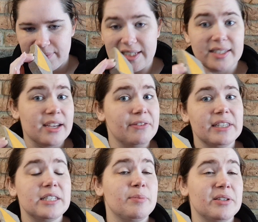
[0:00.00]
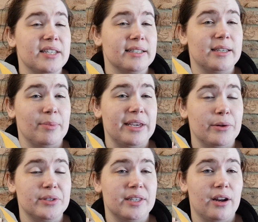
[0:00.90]
This definitely smells like something
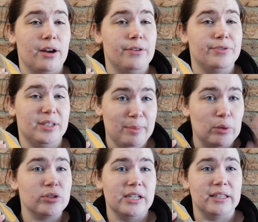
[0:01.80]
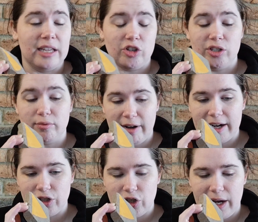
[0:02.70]
else that I've smelt in Lush's range.